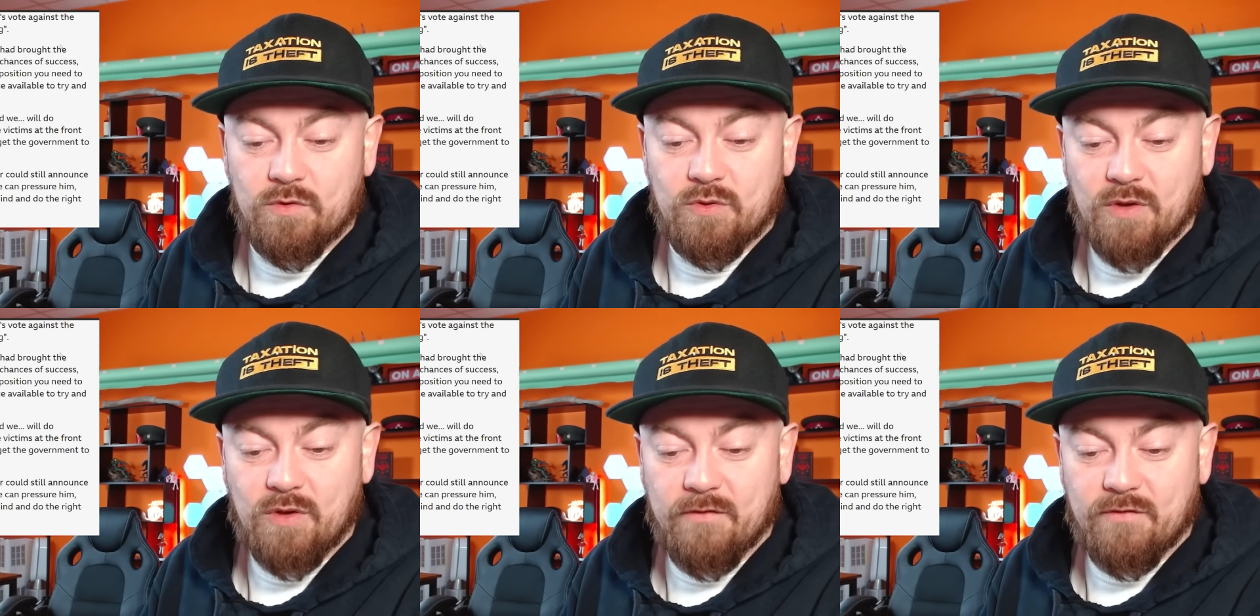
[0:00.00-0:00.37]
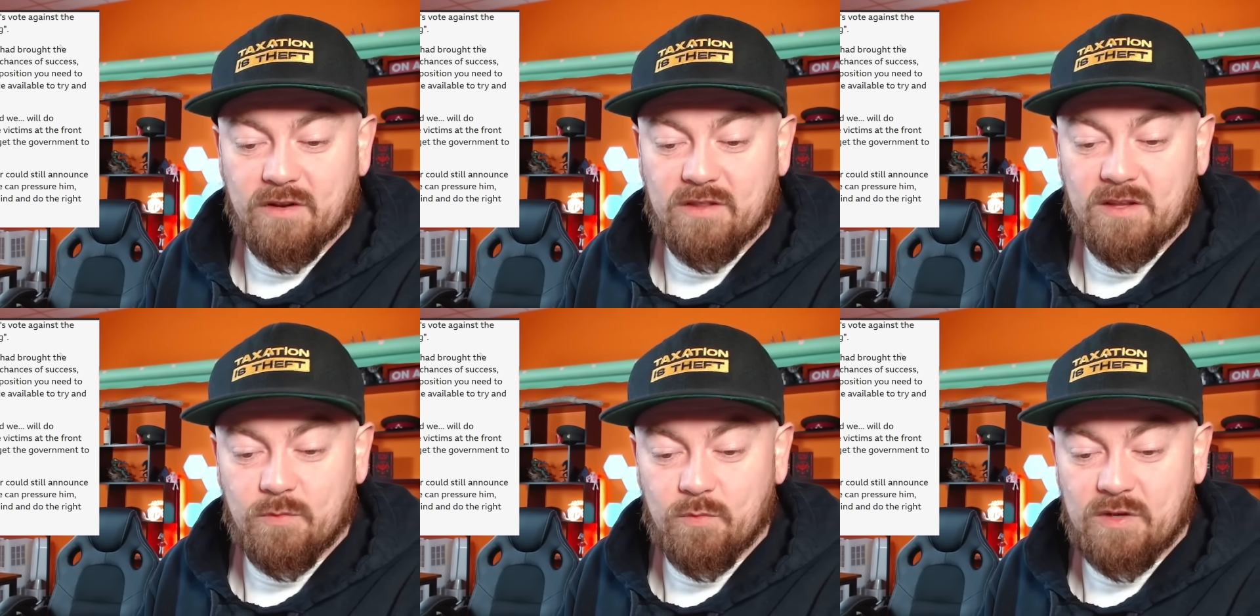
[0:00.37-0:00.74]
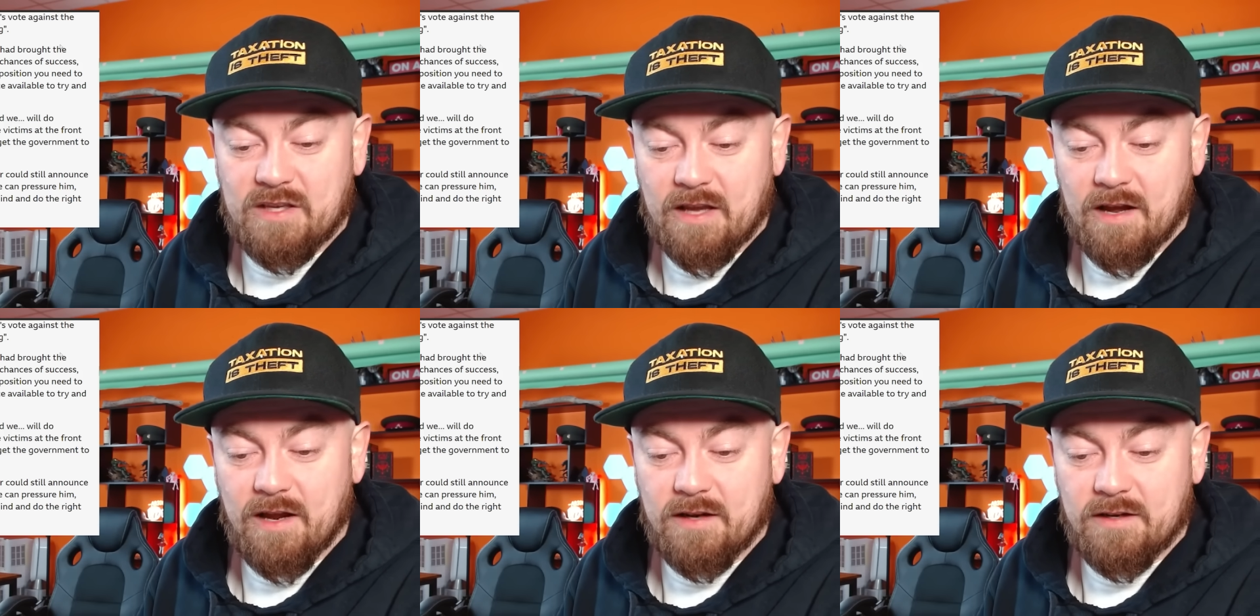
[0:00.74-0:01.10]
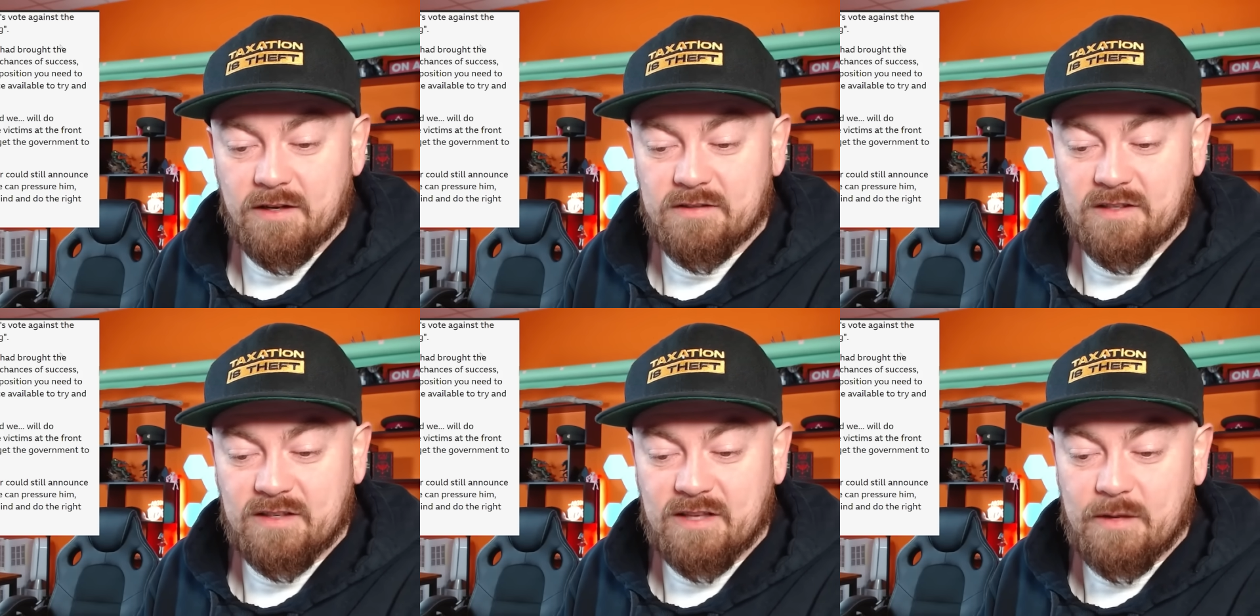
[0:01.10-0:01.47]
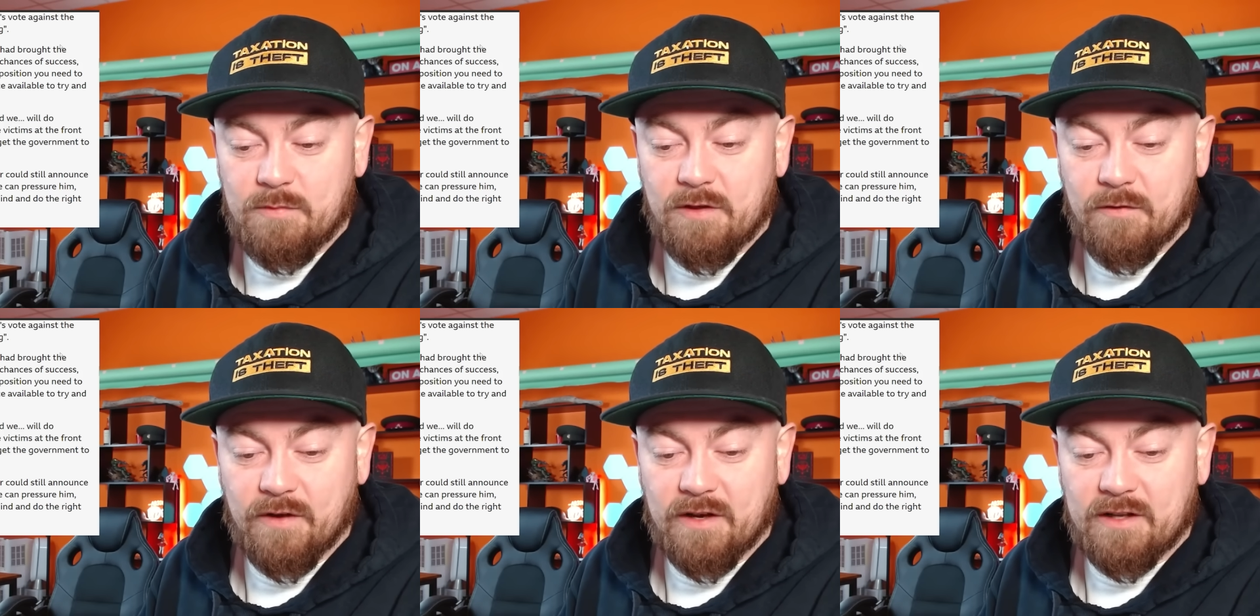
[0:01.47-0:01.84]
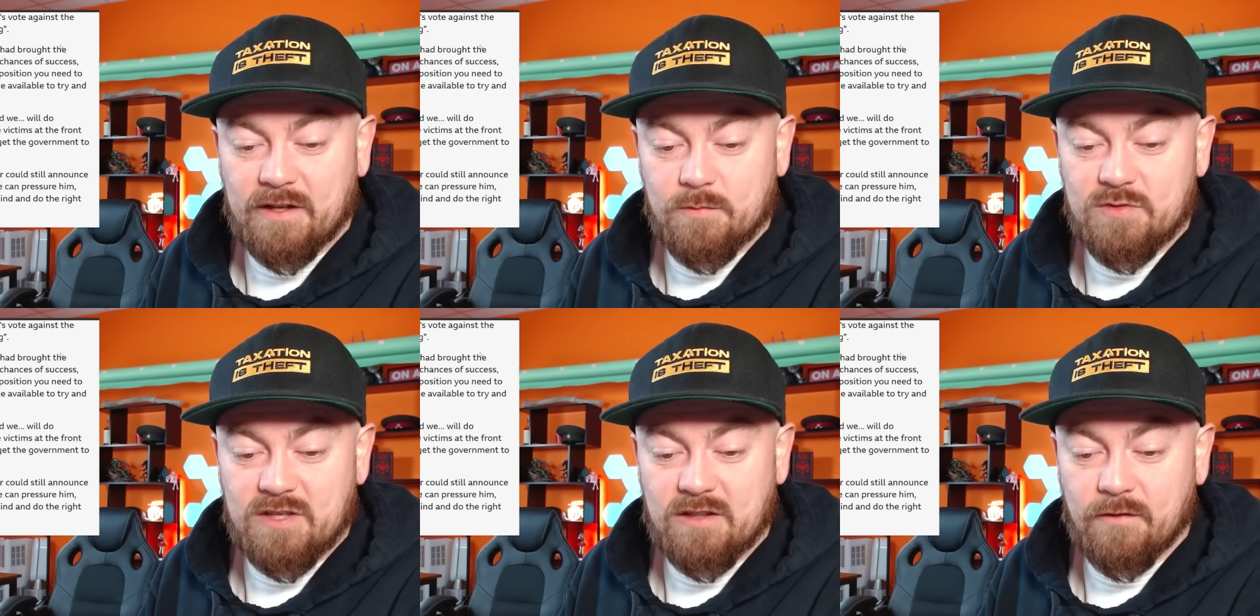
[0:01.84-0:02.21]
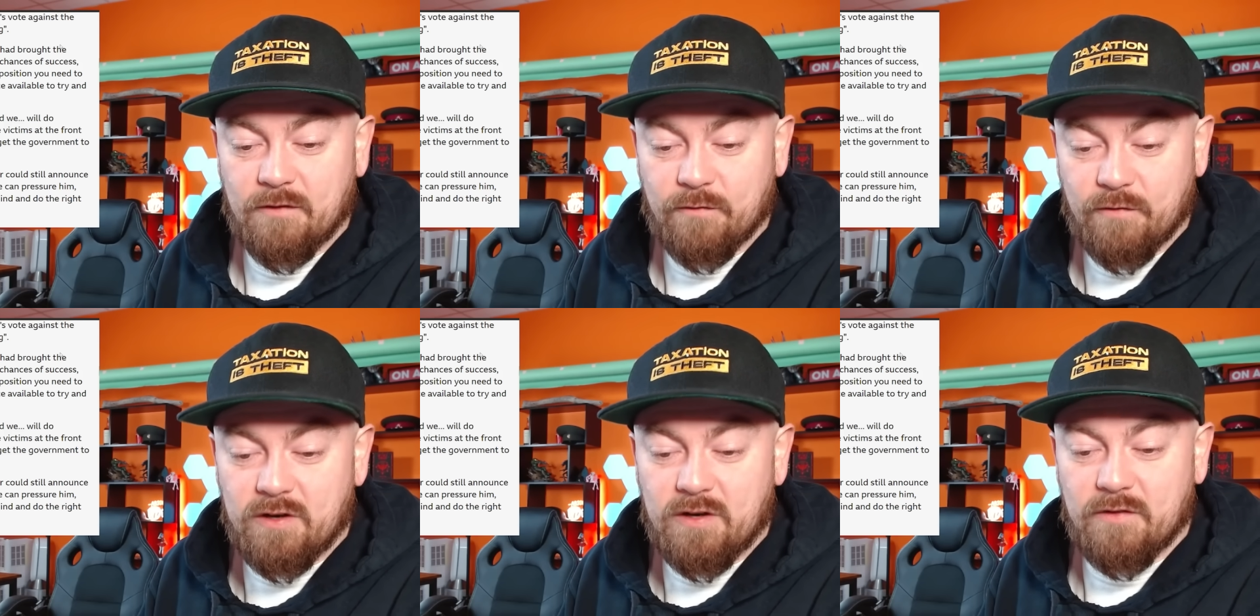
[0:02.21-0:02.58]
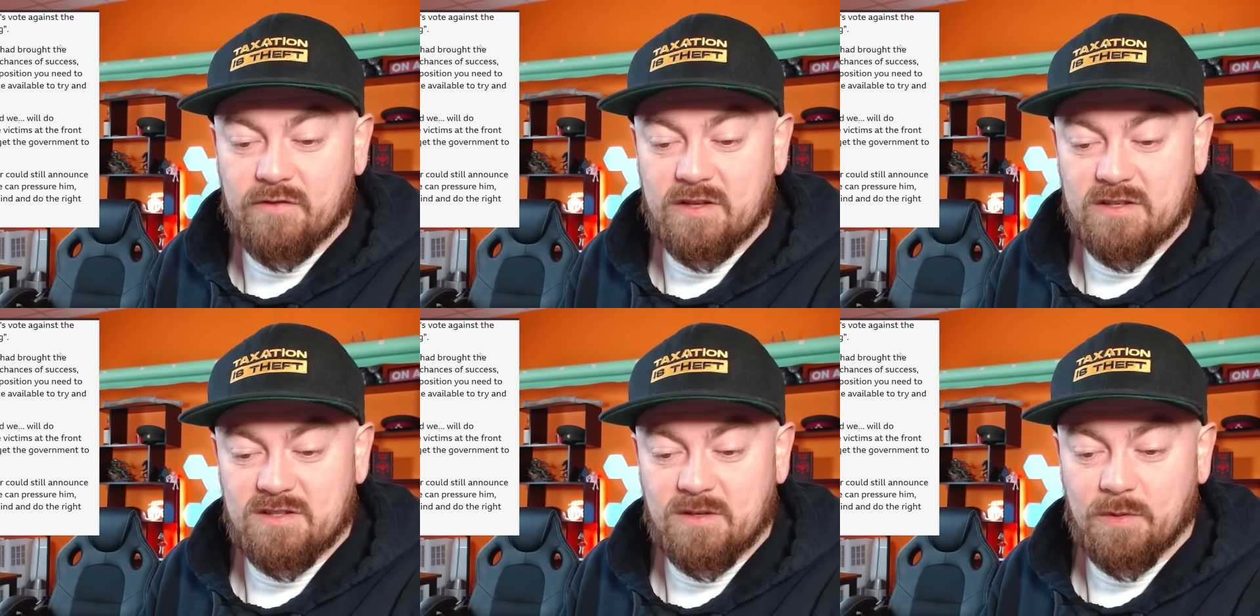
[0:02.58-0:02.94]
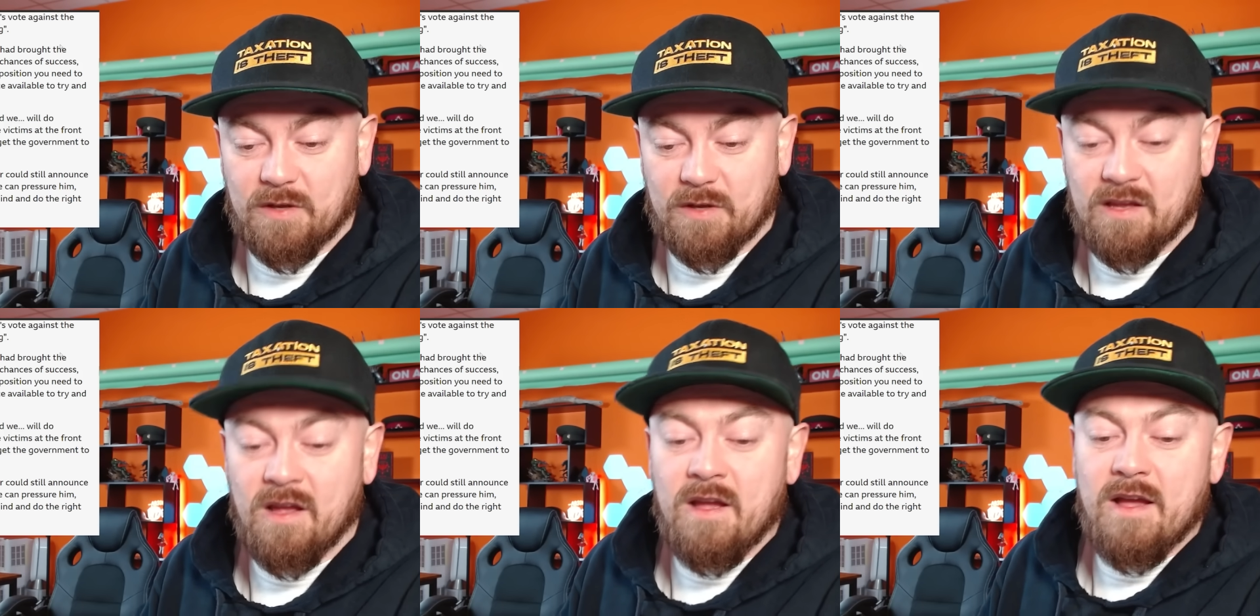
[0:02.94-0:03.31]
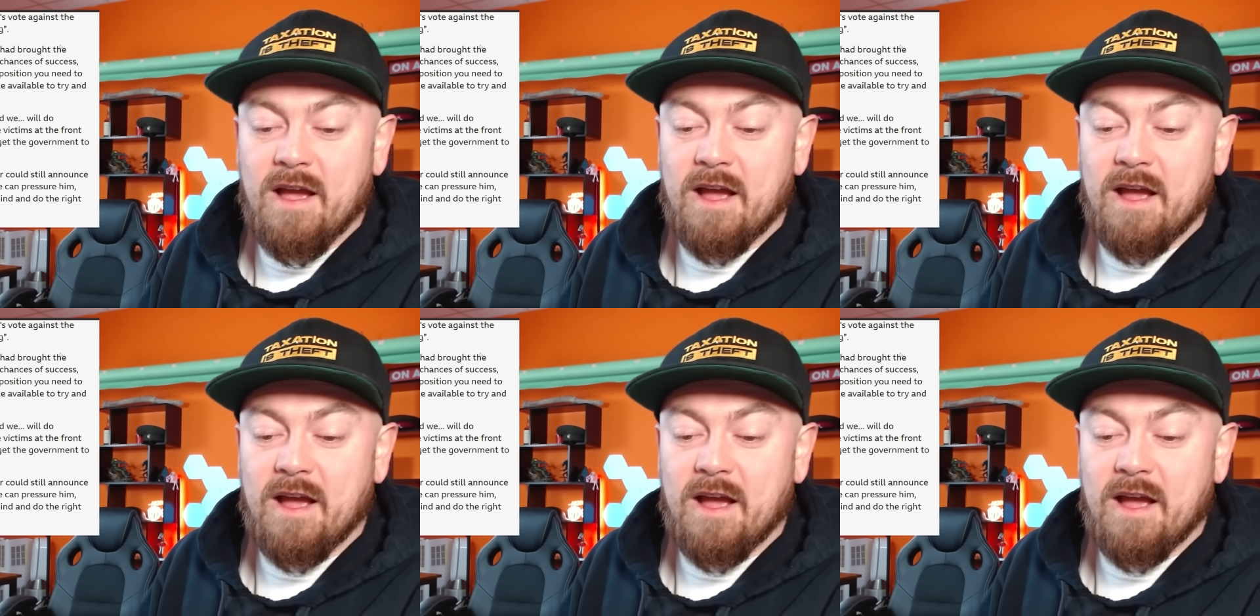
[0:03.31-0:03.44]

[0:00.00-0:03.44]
do everything we can to keep the victims at the front of this debate